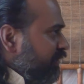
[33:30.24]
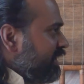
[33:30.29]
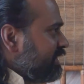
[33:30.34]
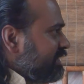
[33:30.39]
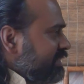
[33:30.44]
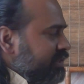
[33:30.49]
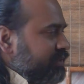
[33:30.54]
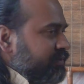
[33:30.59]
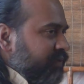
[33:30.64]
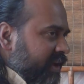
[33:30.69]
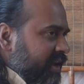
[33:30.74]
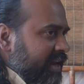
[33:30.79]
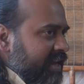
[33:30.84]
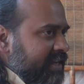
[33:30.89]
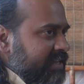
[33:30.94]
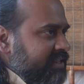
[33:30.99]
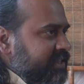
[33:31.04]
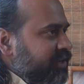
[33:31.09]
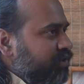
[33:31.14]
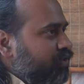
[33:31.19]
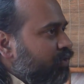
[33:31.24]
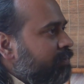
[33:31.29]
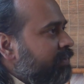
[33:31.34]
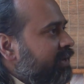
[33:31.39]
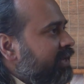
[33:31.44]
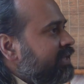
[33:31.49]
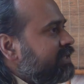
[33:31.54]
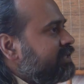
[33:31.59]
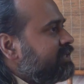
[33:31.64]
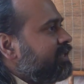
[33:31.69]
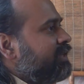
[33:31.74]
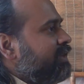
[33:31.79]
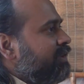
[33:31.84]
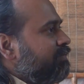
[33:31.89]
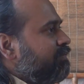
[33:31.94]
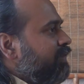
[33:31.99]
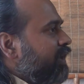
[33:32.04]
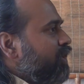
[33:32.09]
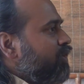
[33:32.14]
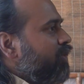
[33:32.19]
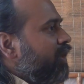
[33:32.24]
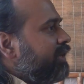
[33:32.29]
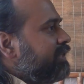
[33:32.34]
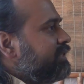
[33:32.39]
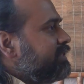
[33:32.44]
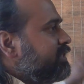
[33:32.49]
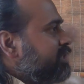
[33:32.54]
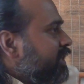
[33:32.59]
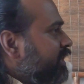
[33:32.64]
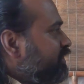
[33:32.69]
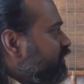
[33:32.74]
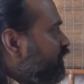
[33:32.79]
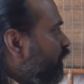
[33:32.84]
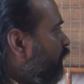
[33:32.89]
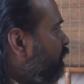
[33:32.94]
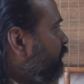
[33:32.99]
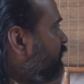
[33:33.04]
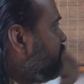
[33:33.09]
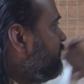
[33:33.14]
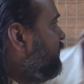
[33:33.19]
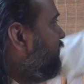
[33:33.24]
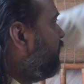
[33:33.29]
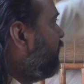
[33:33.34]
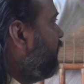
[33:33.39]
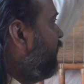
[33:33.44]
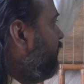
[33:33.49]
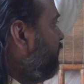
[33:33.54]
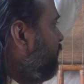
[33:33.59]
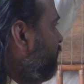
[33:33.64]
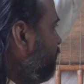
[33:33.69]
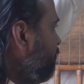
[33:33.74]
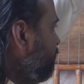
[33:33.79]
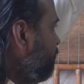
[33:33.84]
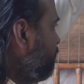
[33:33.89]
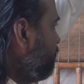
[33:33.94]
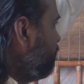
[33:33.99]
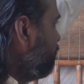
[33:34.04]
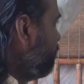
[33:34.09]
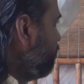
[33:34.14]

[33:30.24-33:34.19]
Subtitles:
the obvious is very easy to miss when you are in search of a secret.